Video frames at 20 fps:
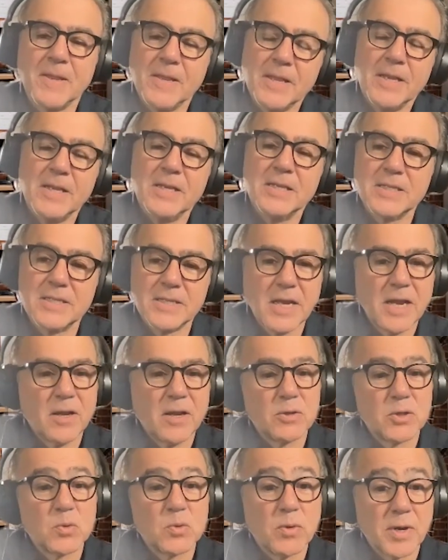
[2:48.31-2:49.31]
sells
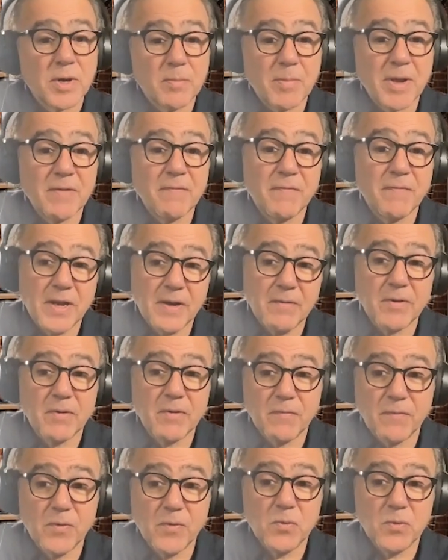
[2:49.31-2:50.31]
one of my favorite
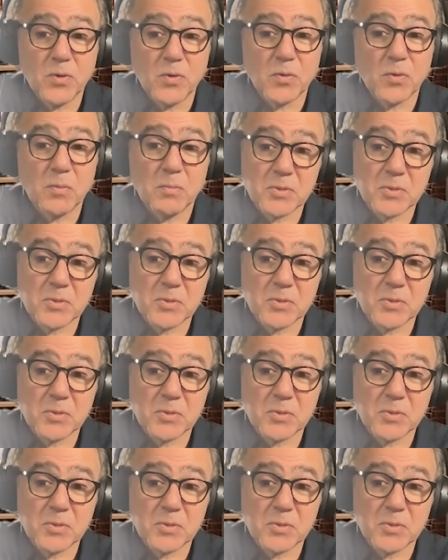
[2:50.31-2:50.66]
food groups.